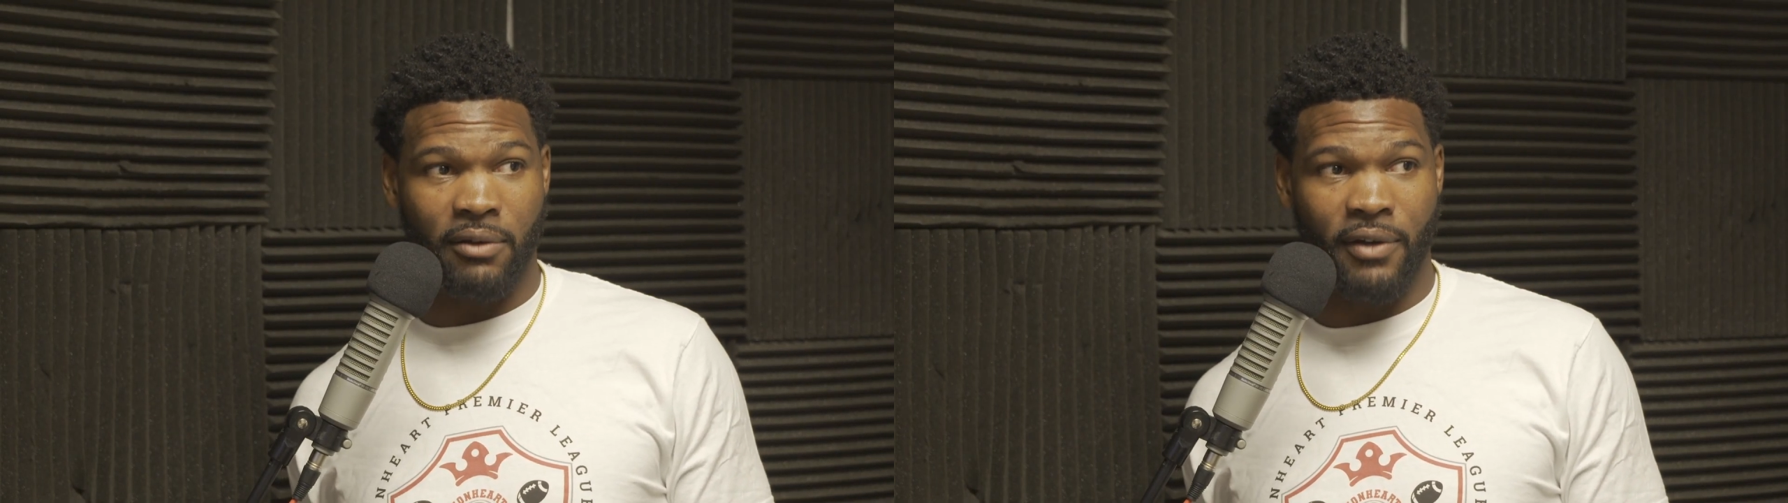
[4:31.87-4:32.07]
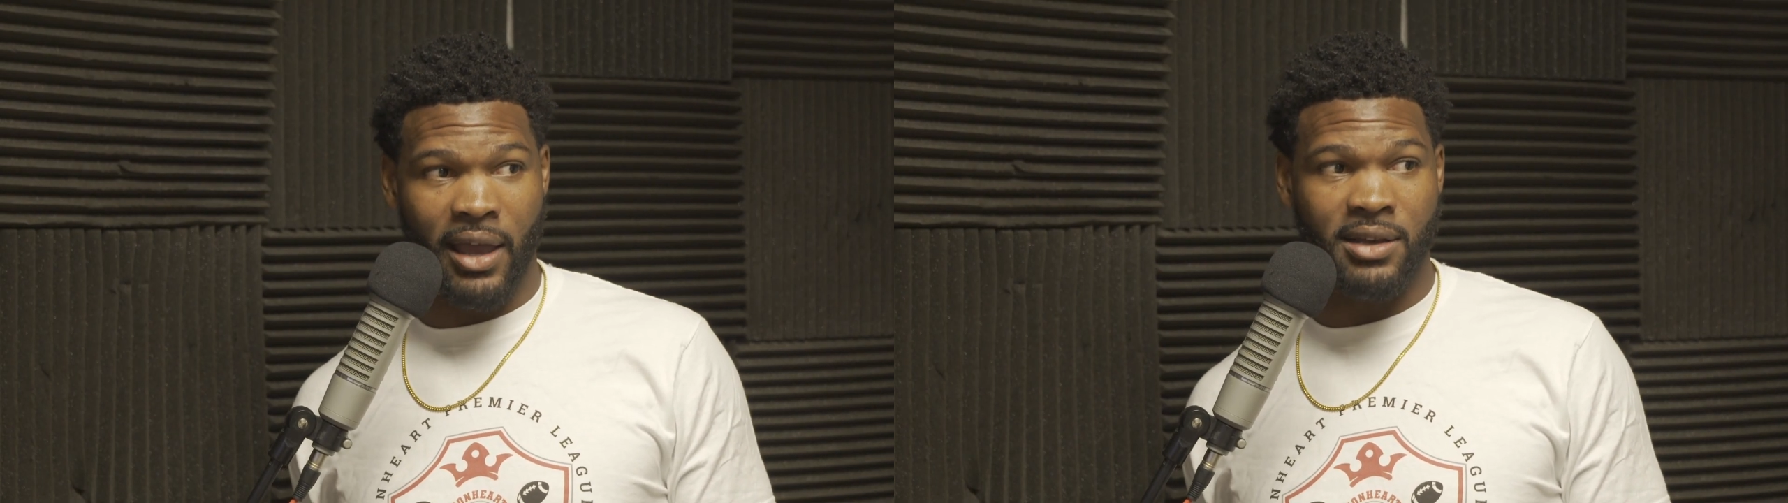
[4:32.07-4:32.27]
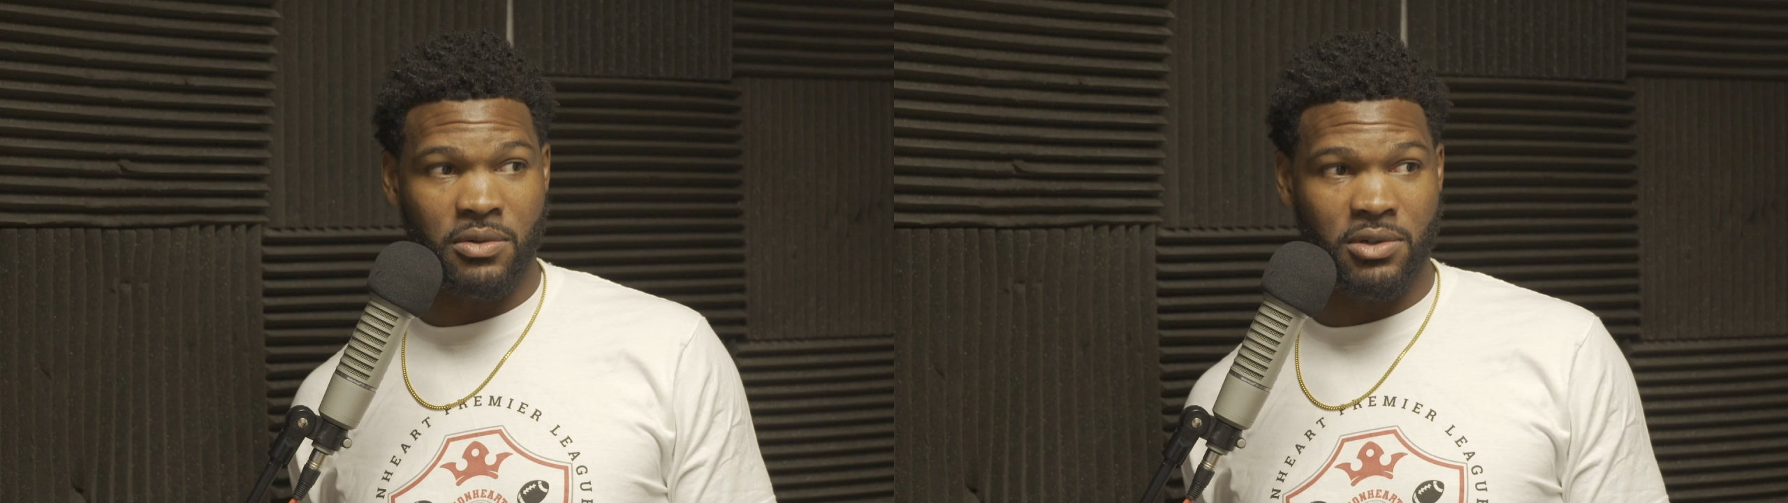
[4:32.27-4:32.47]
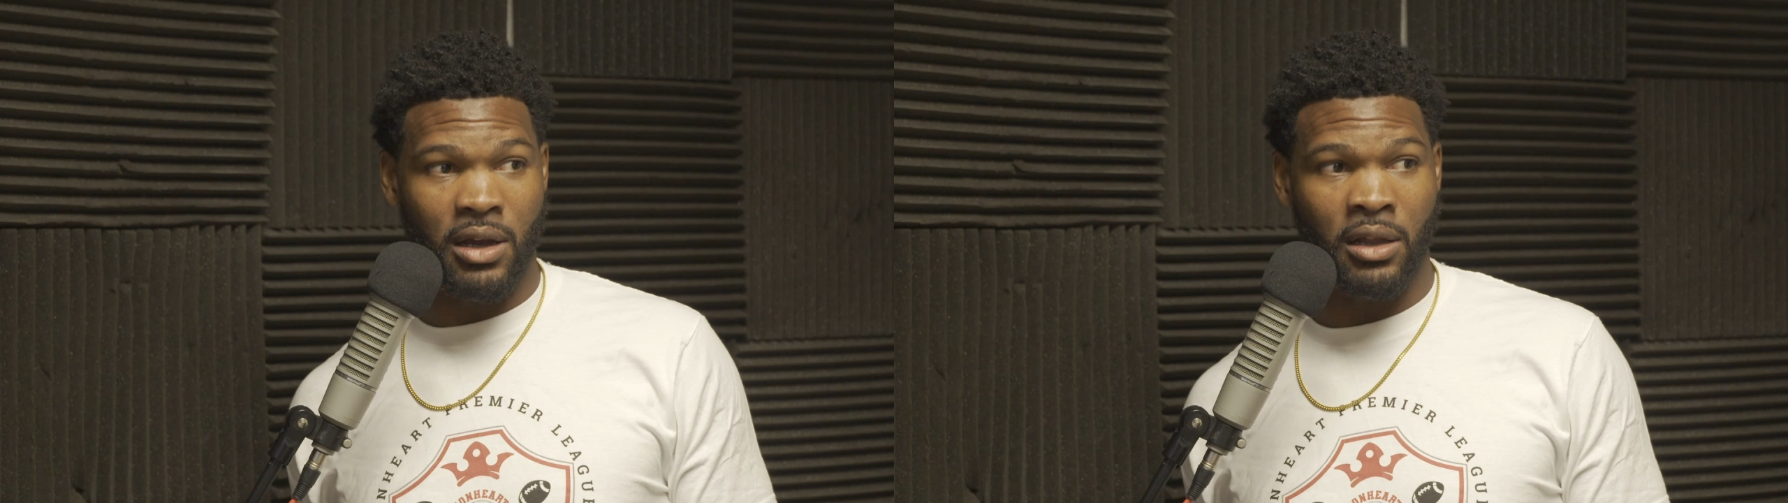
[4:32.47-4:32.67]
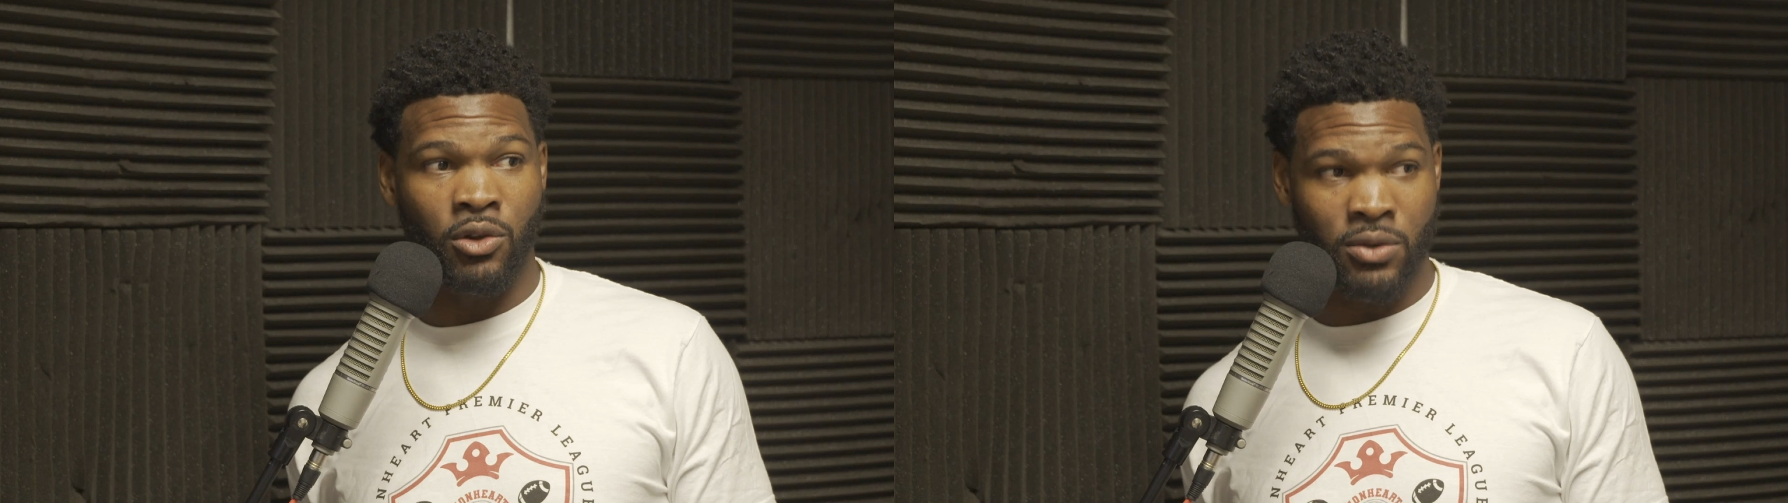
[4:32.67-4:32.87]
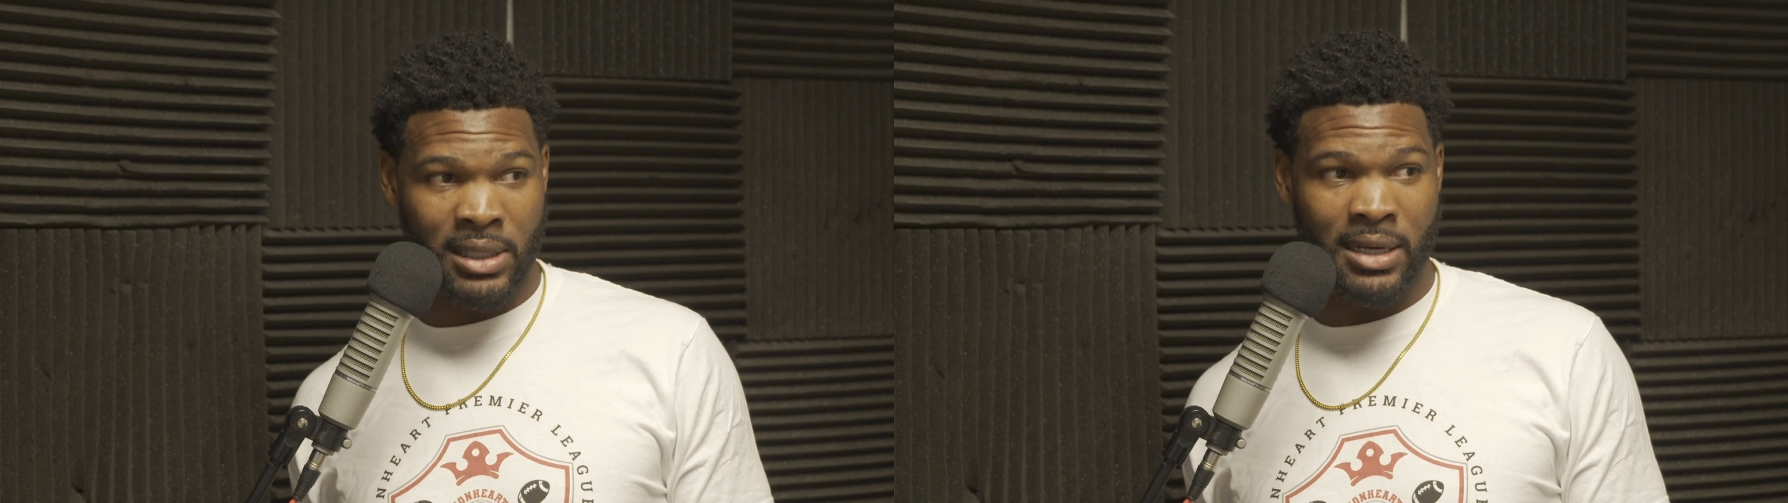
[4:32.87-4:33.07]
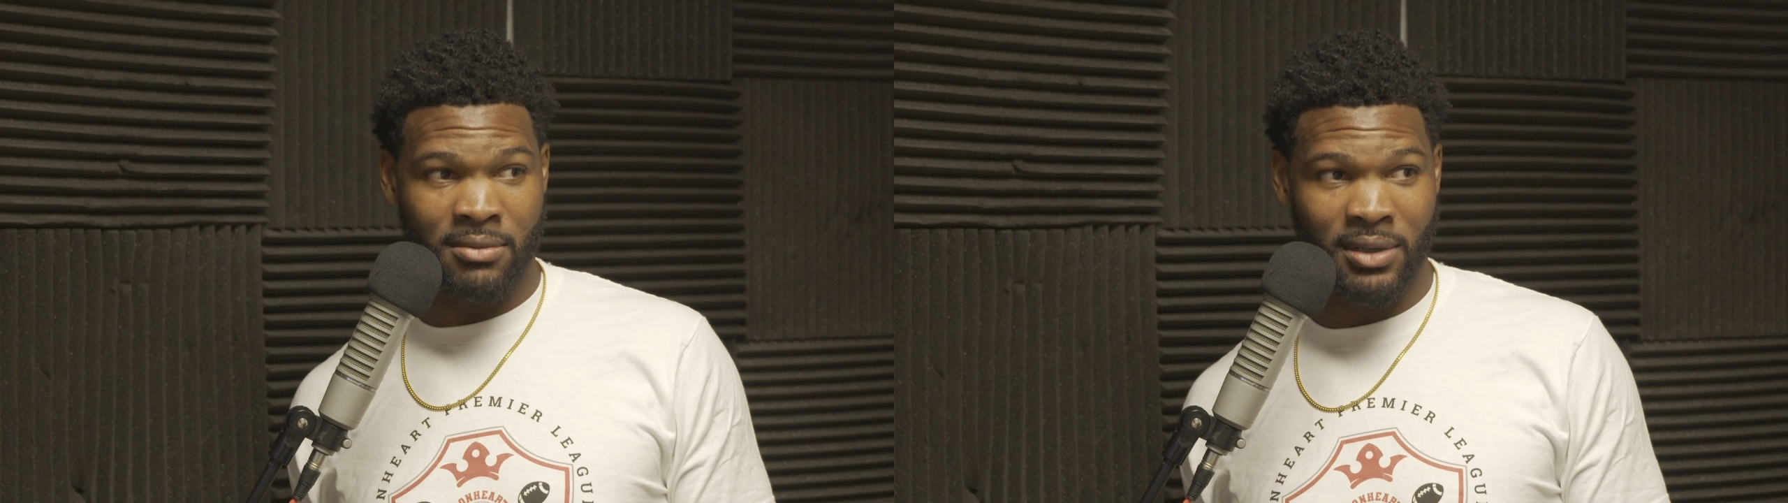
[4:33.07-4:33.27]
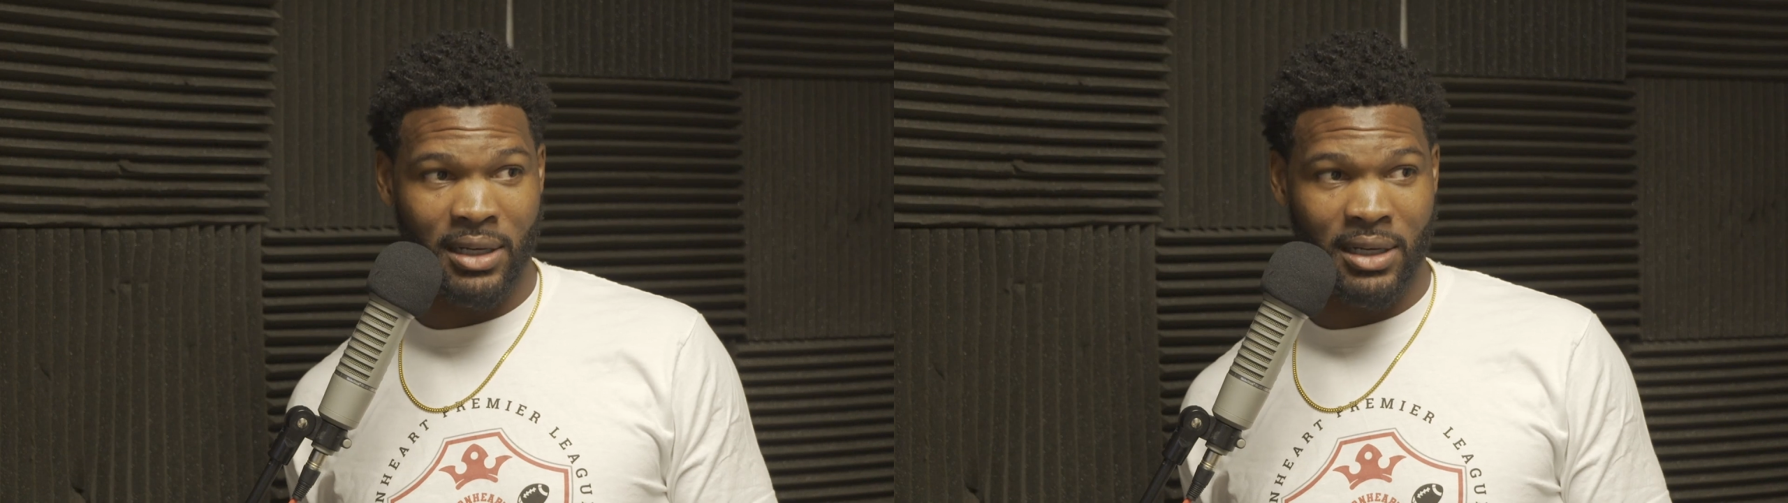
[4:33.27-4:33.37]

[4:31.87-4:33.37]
Vegas was going to lose it.